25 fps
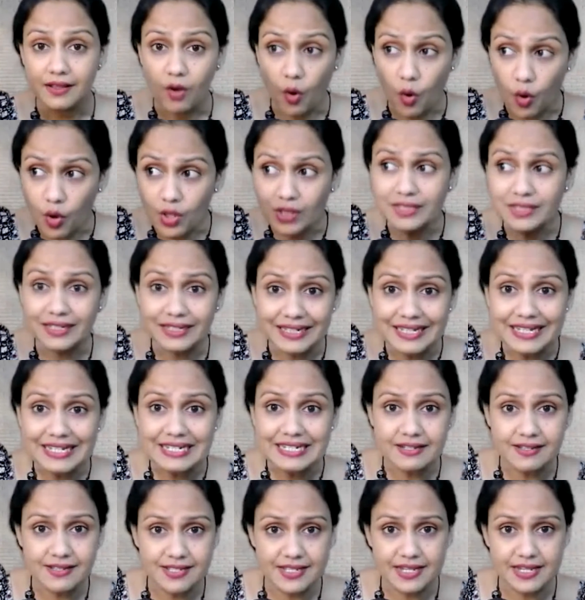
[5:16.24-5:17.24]
all the
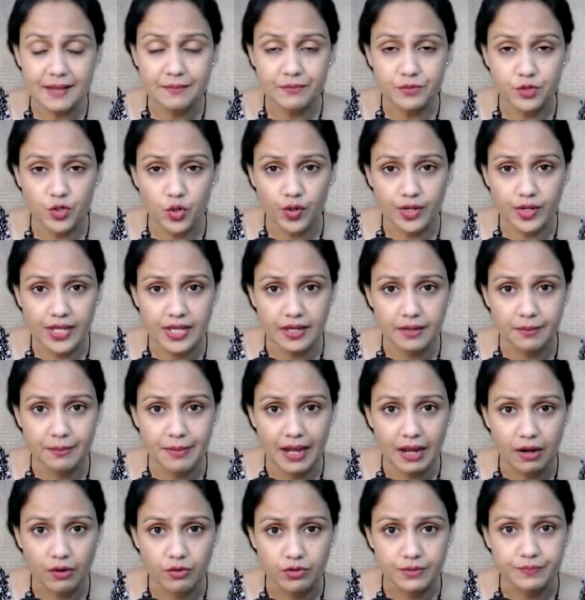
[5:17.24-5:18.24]
leaders that I'm talking
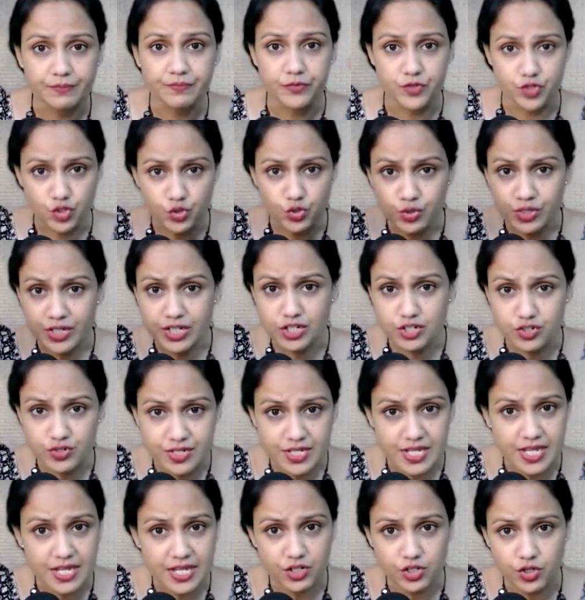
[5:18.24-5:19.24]
about, you need to
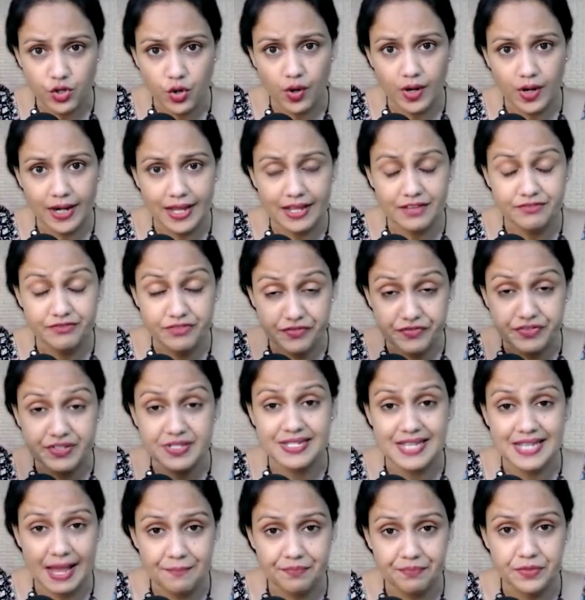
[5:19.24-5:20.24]
see in your life if
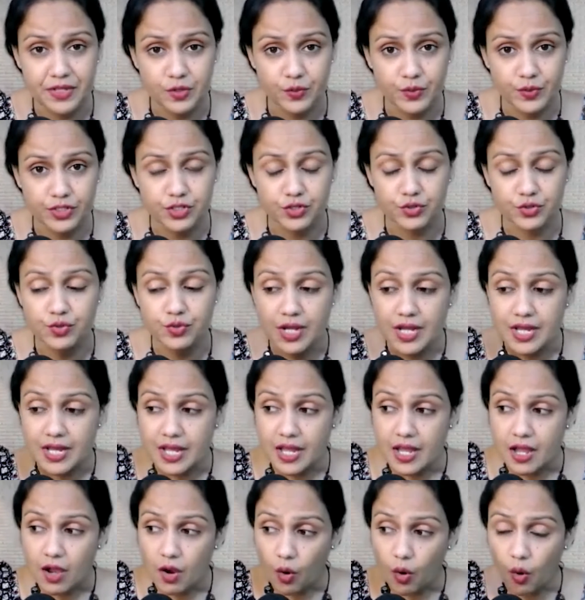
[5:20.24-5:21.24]
it's happening with you.
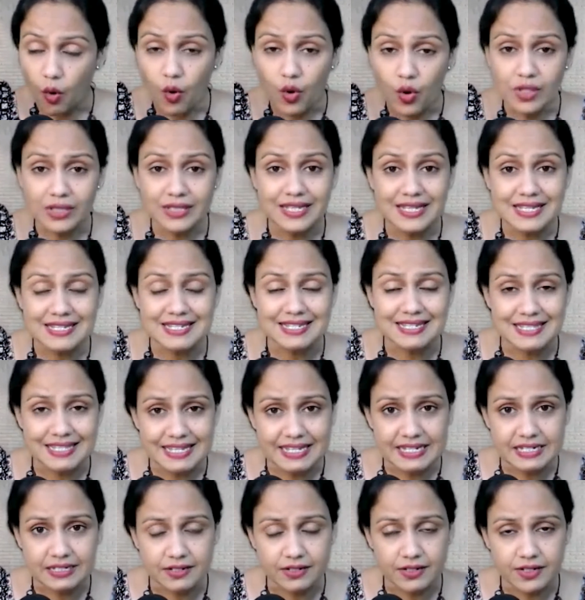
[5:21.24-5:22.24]
All these
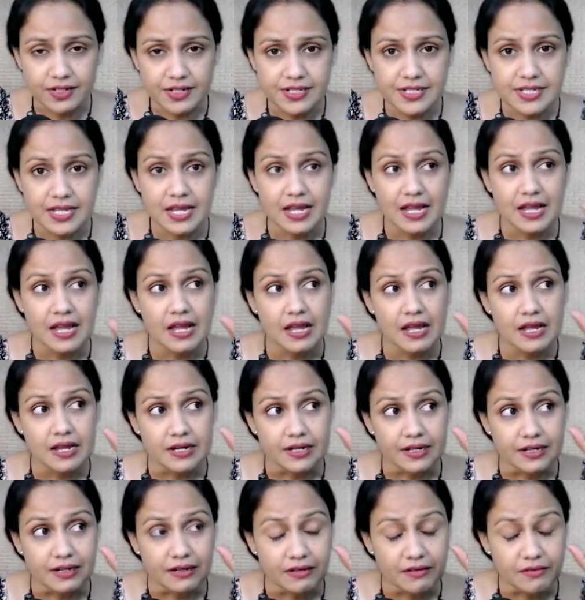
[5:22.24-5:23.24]
leaders,
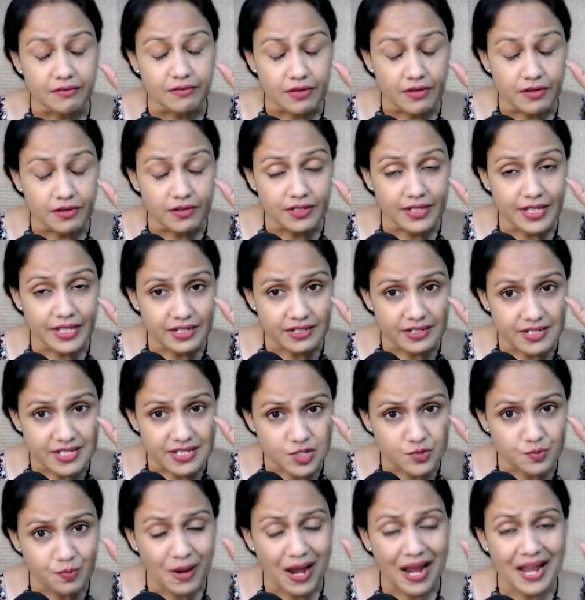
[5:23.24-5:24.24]
they,
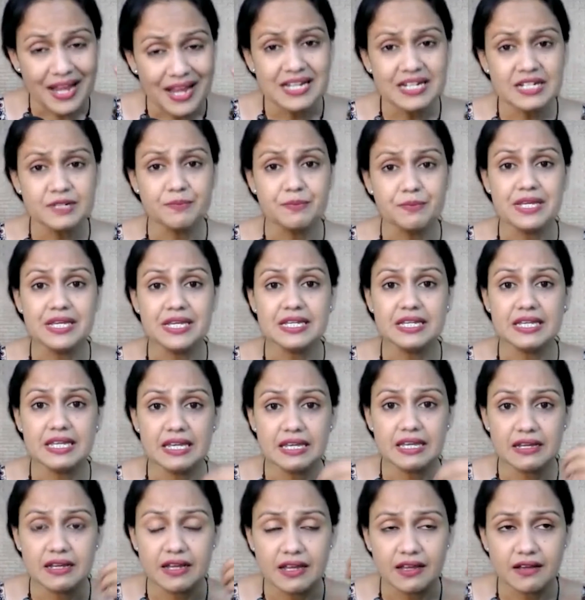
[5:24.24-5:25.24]
despite
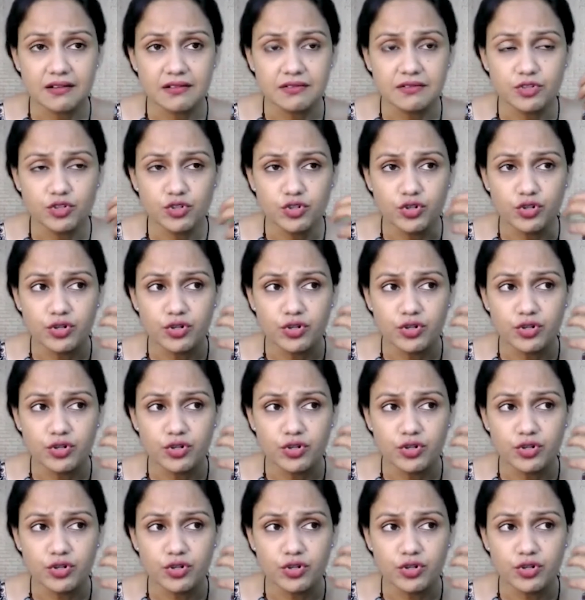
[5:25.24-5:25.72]
being, you